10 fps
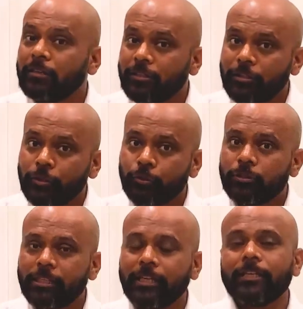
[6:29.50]
You
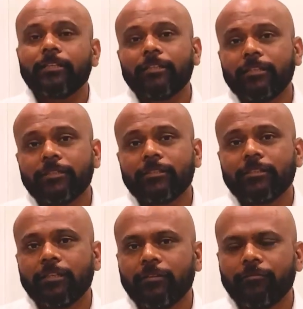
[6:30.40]
sharing
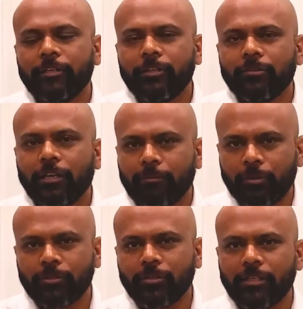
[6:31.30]
this video
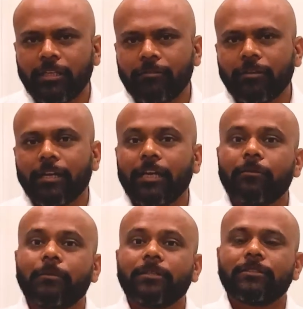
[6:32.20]
among your network
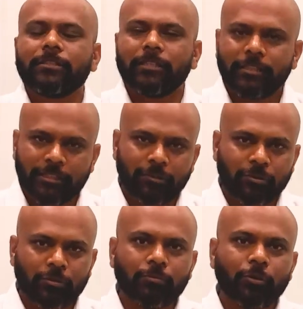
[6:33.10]
help us reach
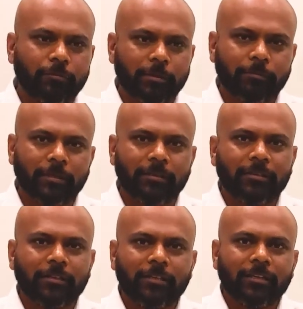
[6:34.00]
out to more people.
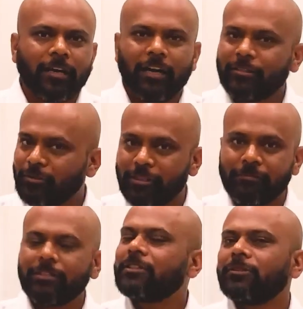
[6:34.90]
So
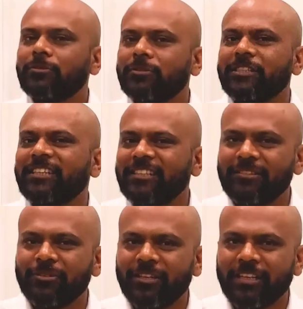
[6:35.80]
request you to share in
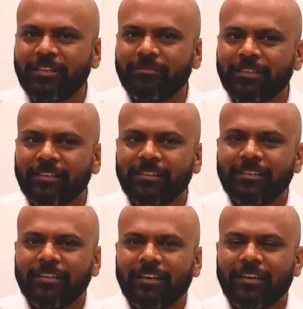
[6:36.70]
your network
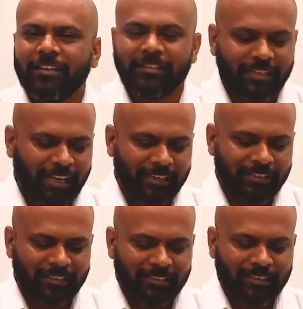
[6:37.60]

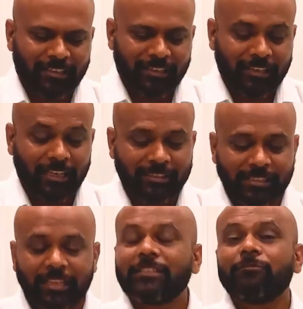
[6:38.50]
and
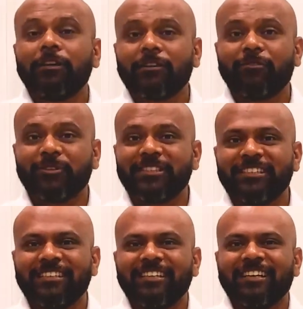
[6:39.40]
let's work for
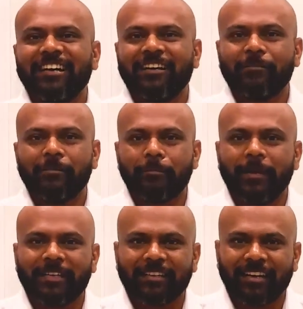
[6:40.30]
the
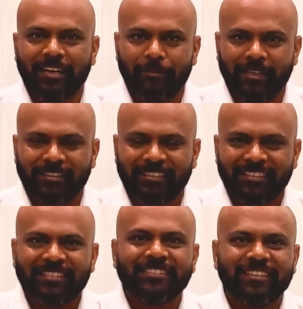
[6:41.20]
better climate.
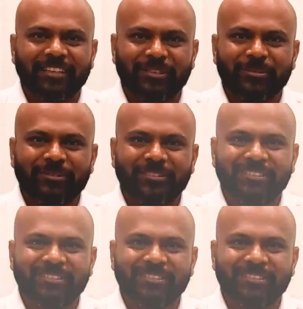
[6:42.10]
Thank you.